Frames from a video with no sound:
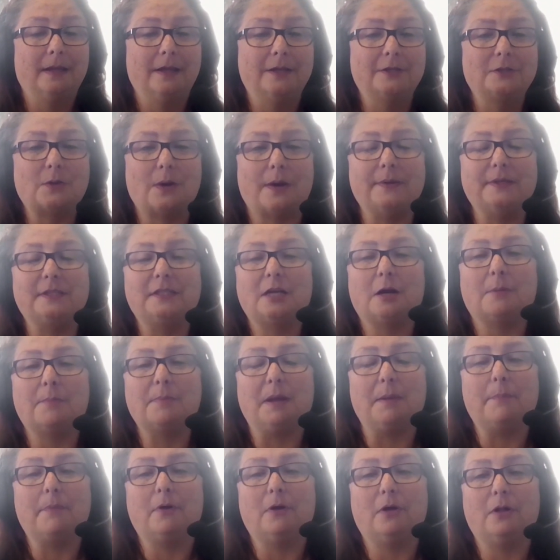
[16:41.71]
So I always tell
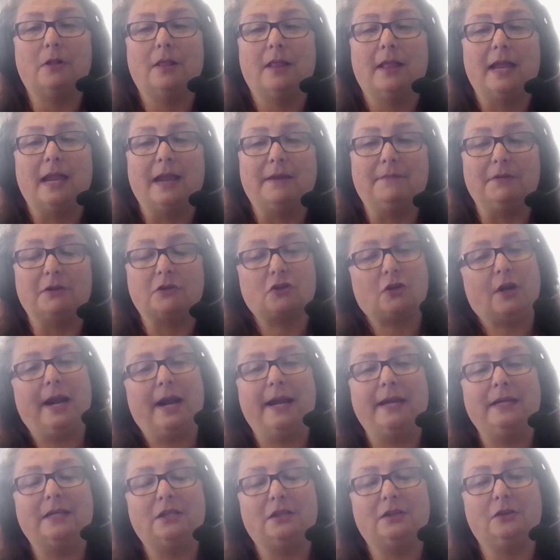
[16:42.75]
people if you're
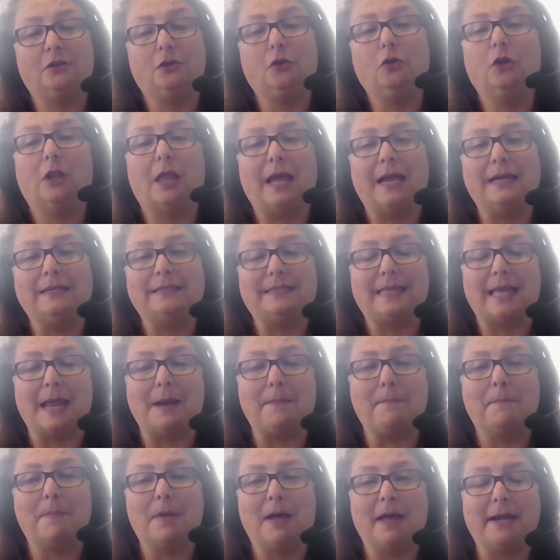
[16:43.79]
trying to utilize
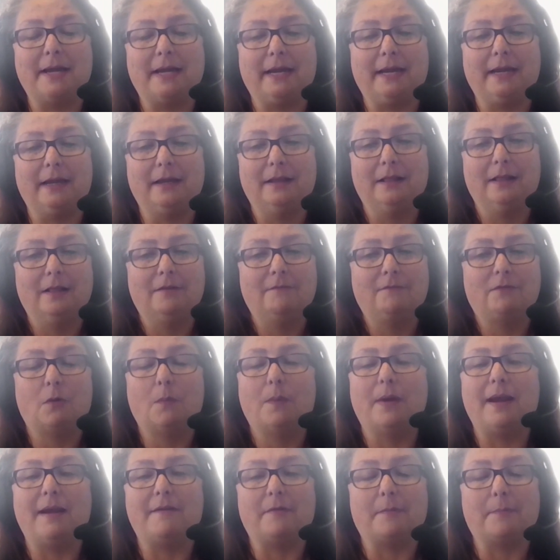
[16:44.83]
that money for
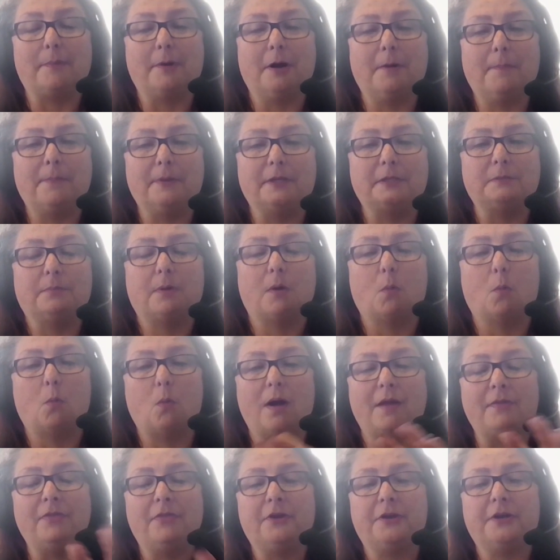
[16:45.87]
whatever purpose, put
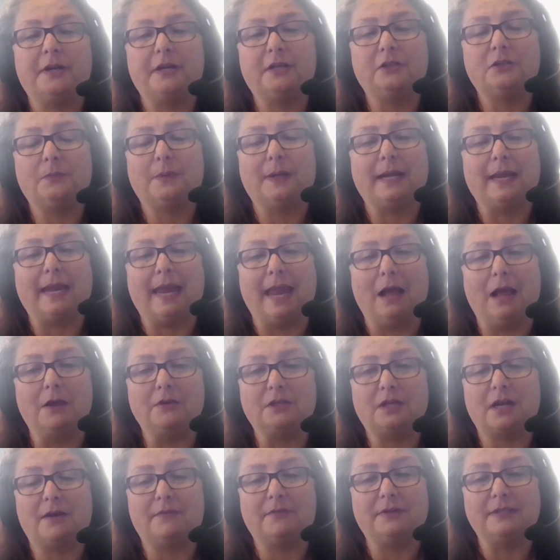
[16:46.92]
1/3 into an account
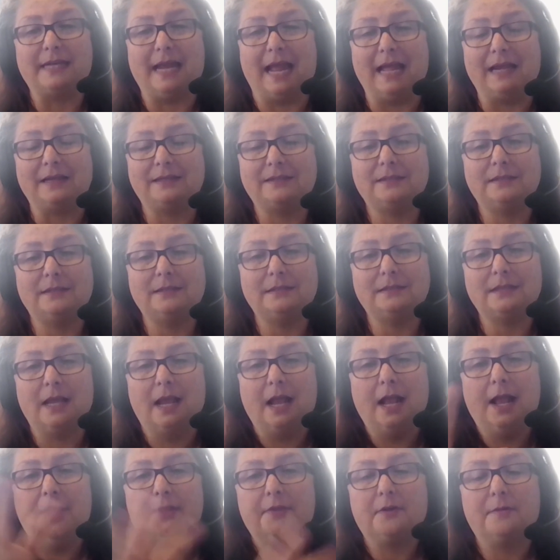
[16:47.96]
to cover taxes.
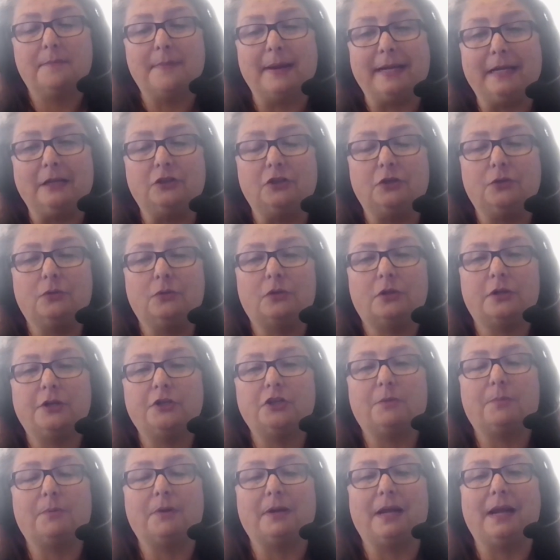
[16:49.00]
The remaining
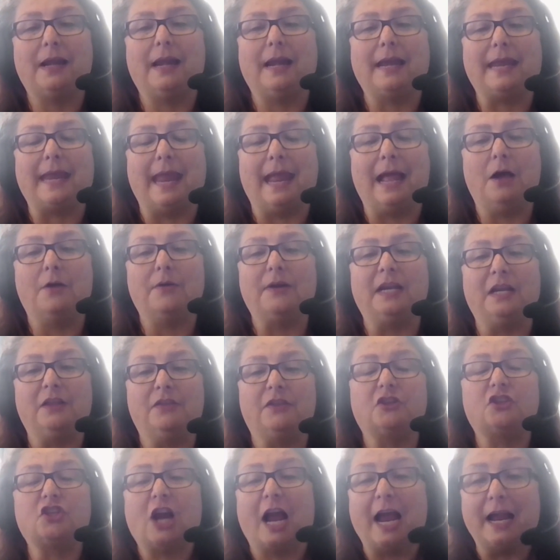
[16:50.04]
2/3 you put in an account in
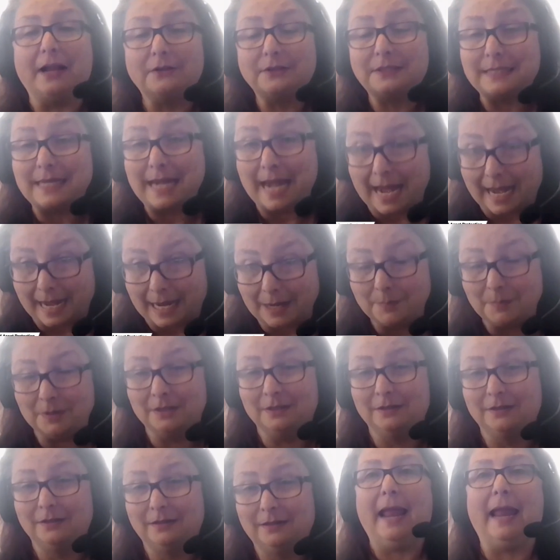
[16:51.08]
the child's name.
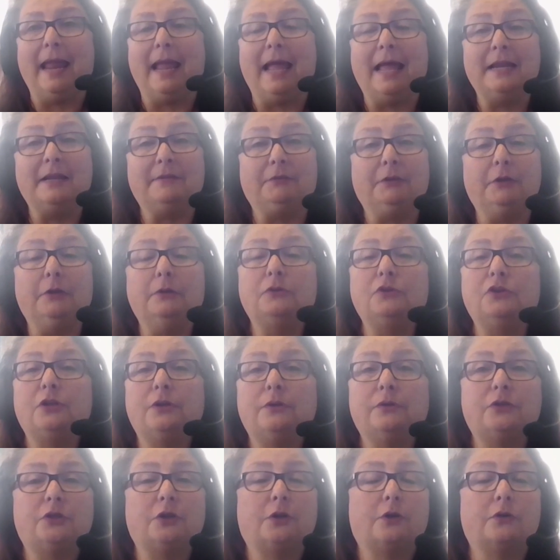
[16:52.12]
And if you
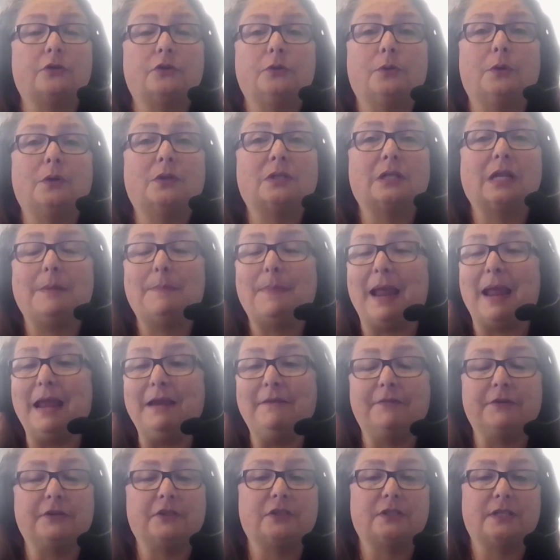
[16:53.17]
choose to gratuitously pay
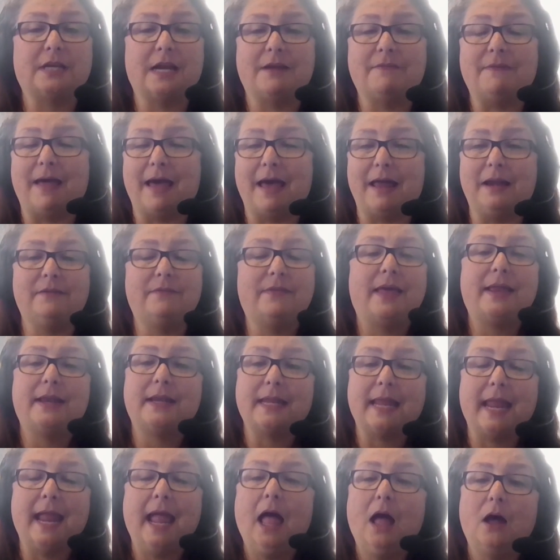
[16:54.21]
for stuff out of that
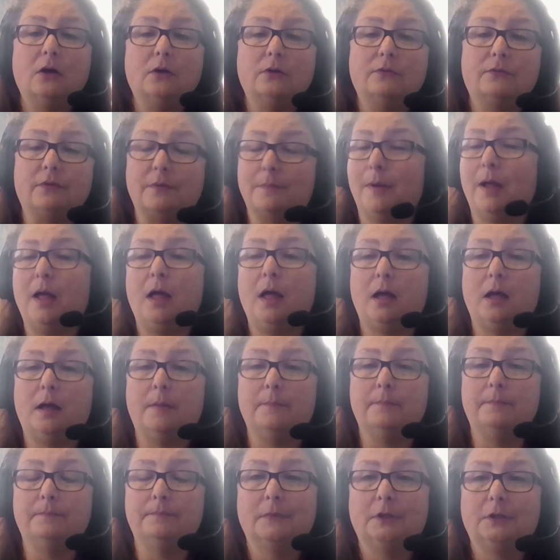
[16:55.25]
account for
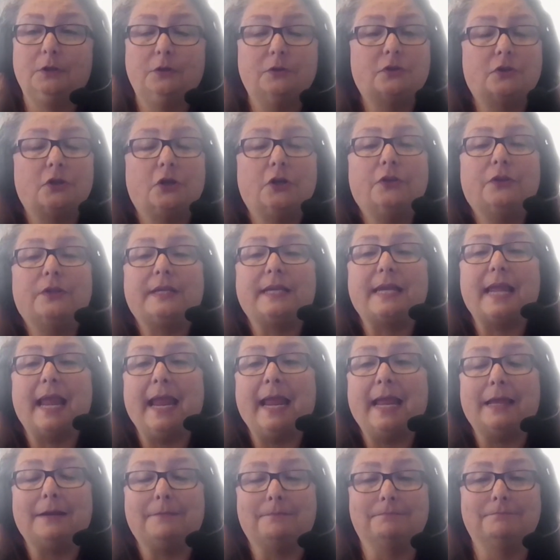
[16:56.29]
mom, you certainly
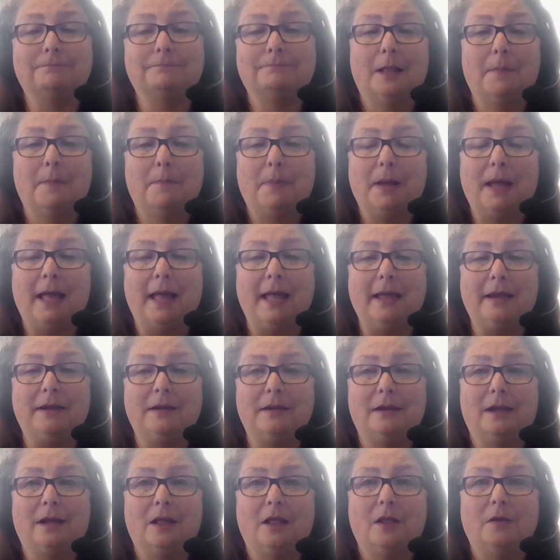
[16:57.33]
can. But
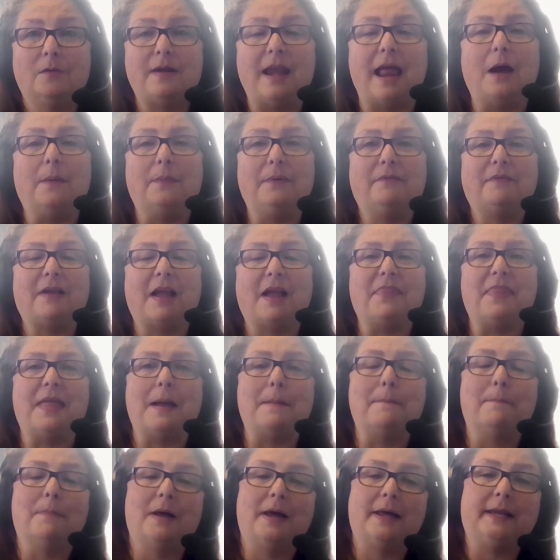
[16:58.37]
now we've got
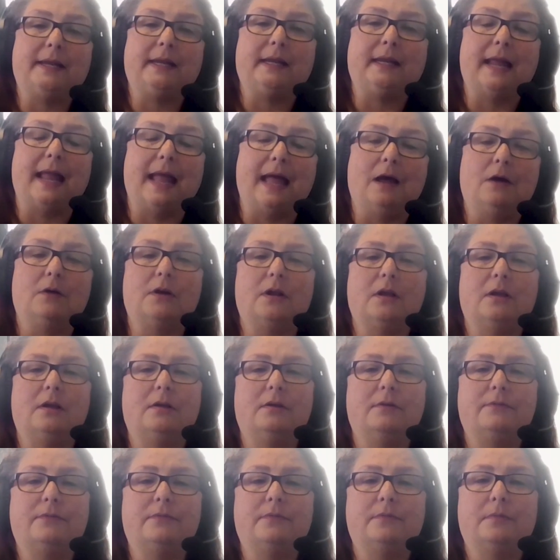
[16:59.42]
that money out
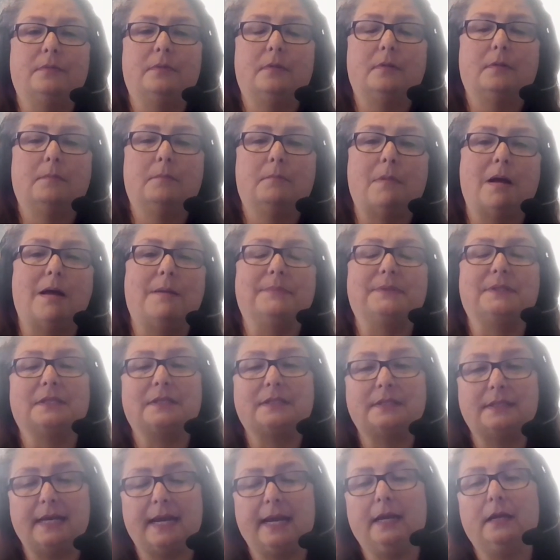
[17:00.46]
of mom's
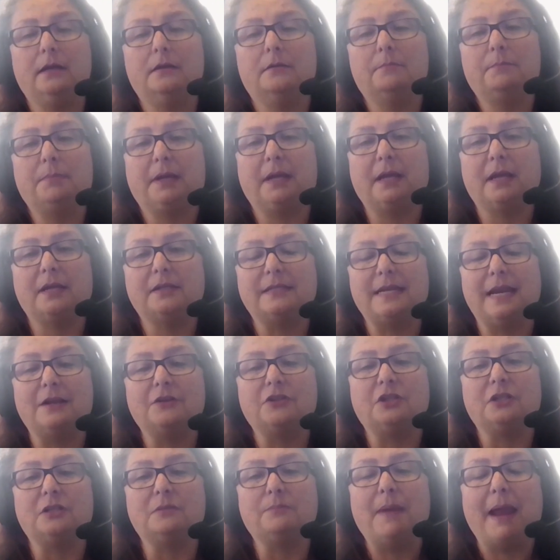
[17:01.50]
estate because now
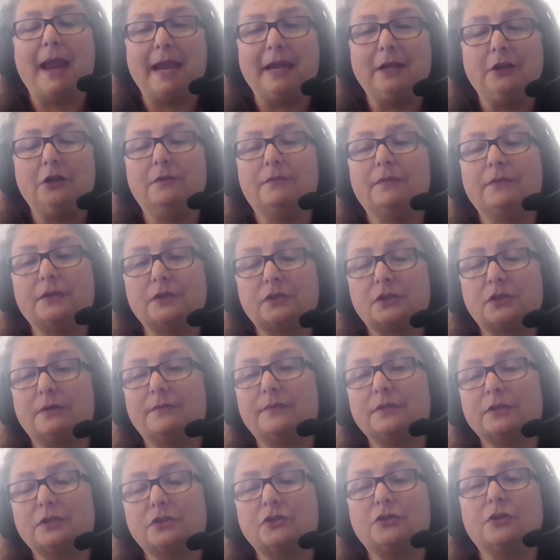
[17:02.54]
she's paying you for the
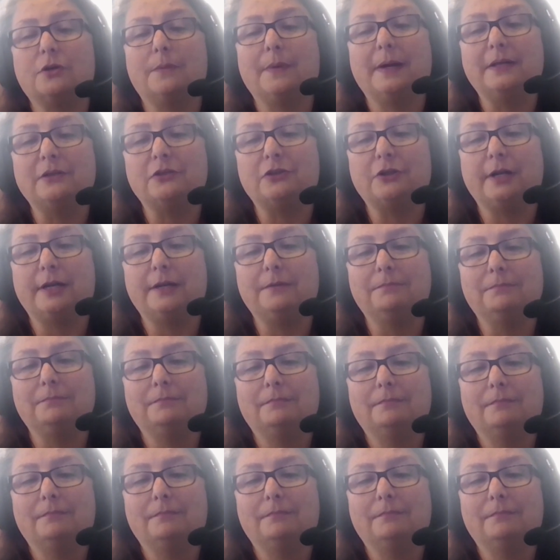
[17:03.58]
services you're rendering.